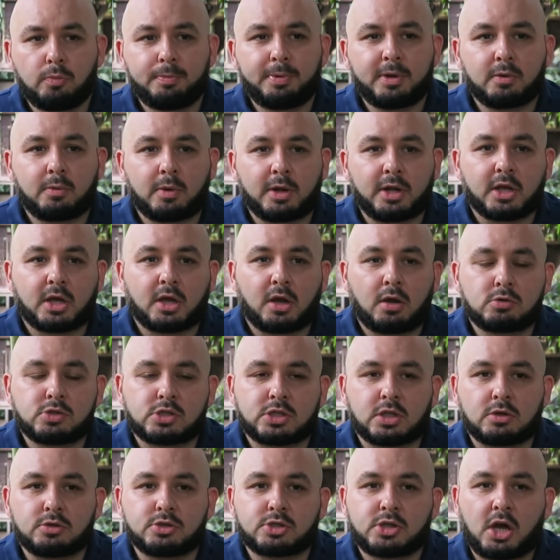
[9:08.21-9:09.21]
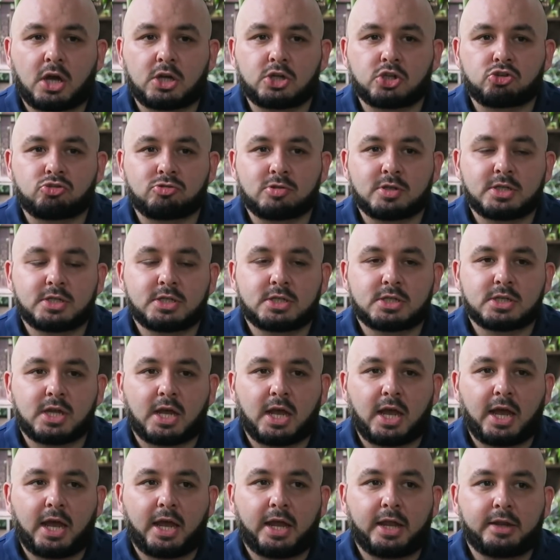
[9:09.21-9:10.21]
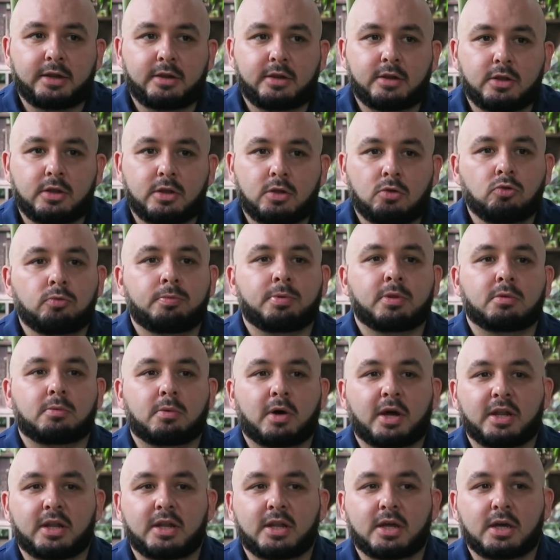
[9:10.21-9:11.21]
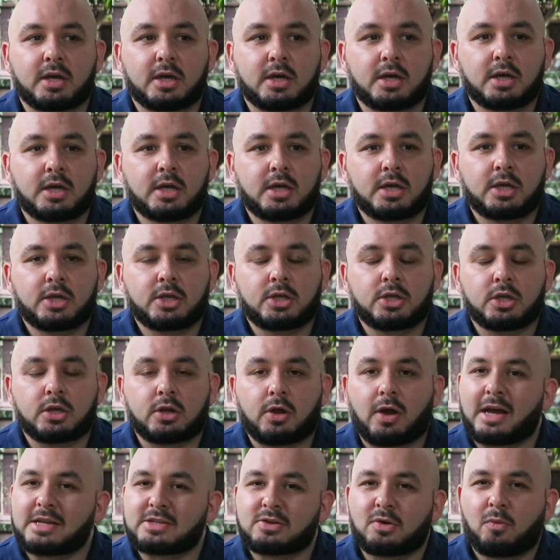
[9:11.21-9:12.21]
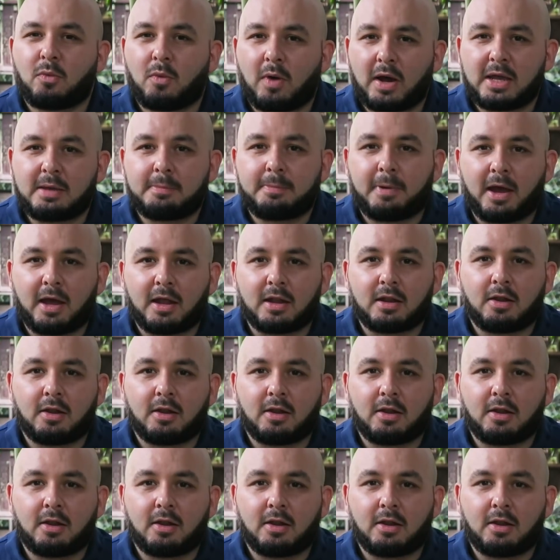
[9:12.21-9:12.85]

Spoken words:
will be the one that goes to those countries, and you'll be the one that, you know, has a way better